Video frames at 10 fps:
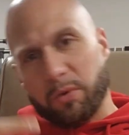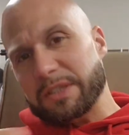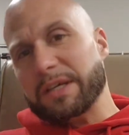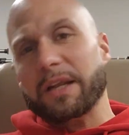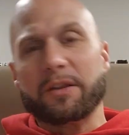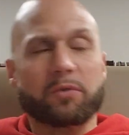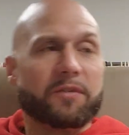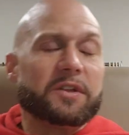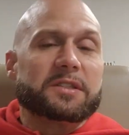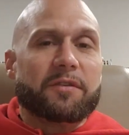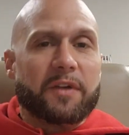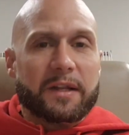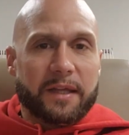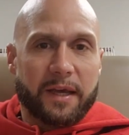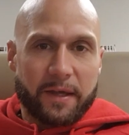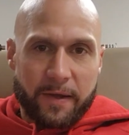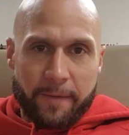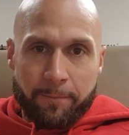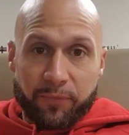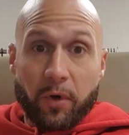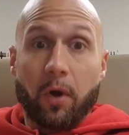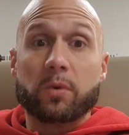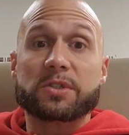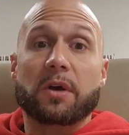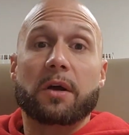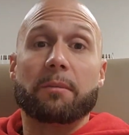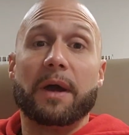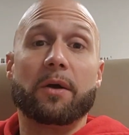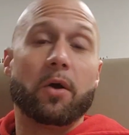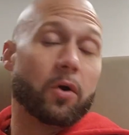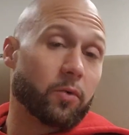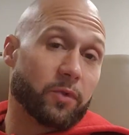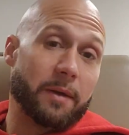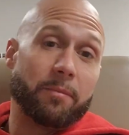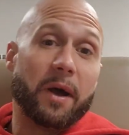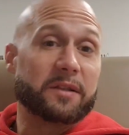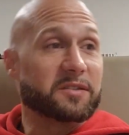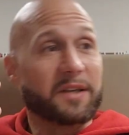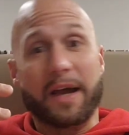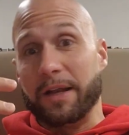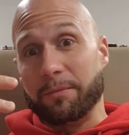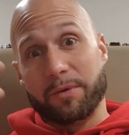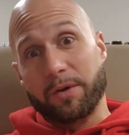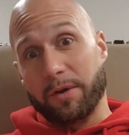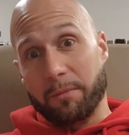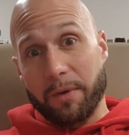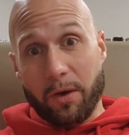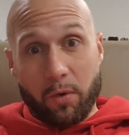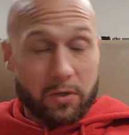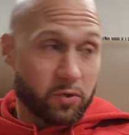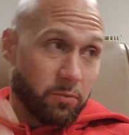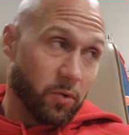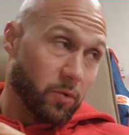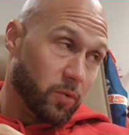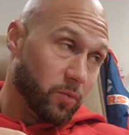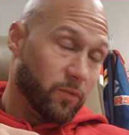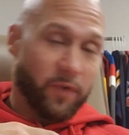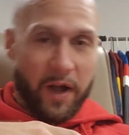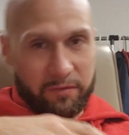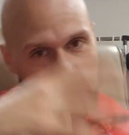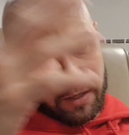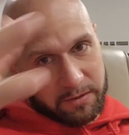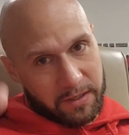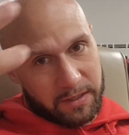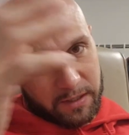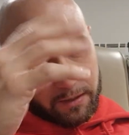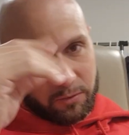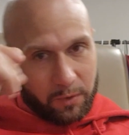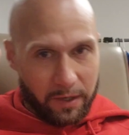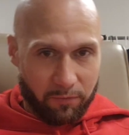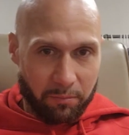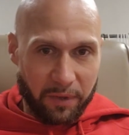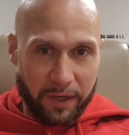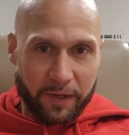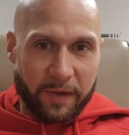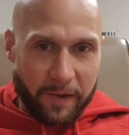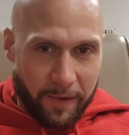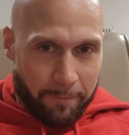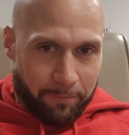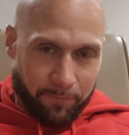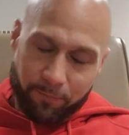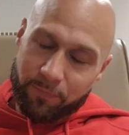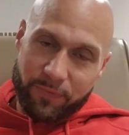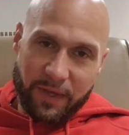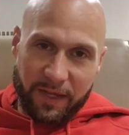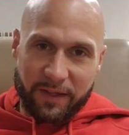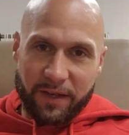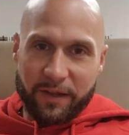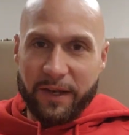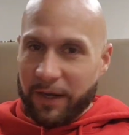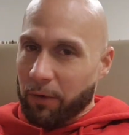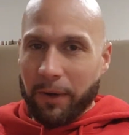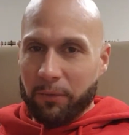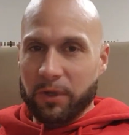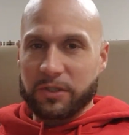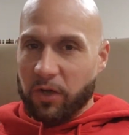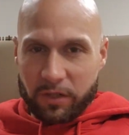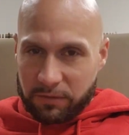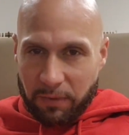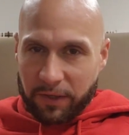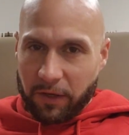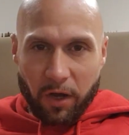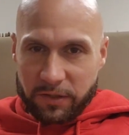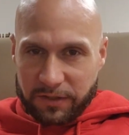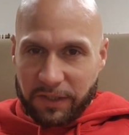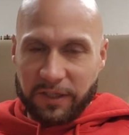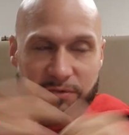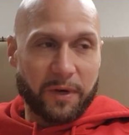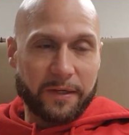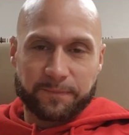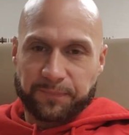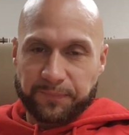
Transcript: reselling, thrifting, stuff like that. They always talk about, oh, they bought this item and they're going to make quadruple, five times, ten times, whatever. But at the end of the day, nobody really talks about the cost of this, right?